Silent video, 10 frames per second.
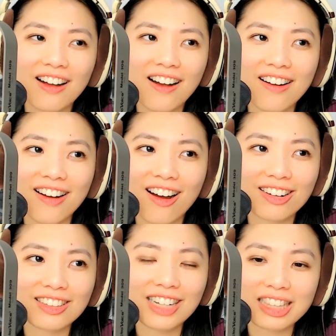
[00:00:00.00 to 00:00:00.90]
uh,
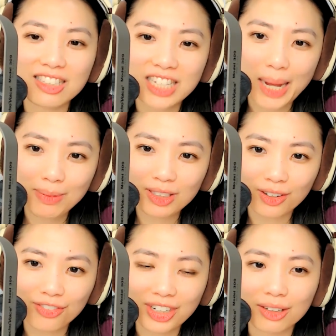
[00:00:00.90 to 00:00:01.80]
are at the top of
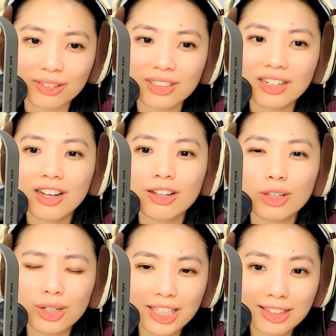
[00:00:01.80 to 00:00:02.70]
their field,
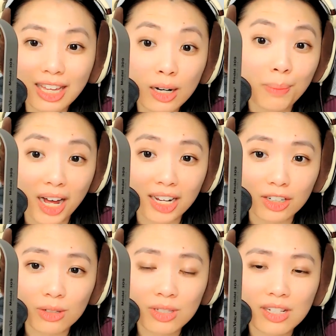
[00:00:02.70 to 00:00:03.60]
look at their
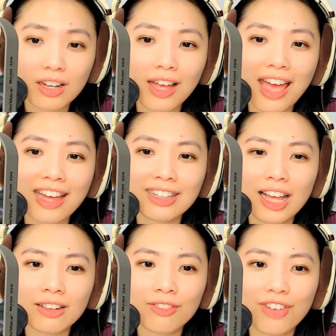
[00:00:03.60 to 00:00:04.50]
bios and
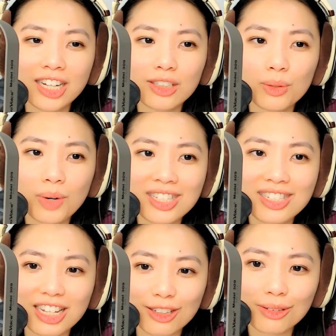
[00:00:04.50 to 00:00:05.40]
then find the ones
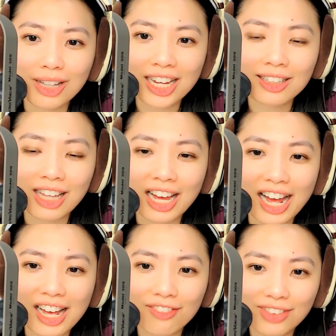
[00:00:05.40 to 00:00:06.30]
that you like that
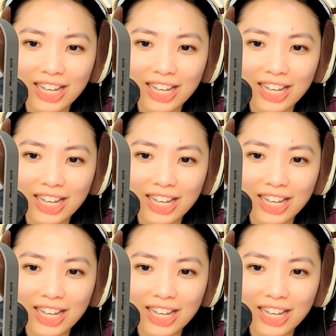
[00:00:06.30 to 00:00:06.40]
have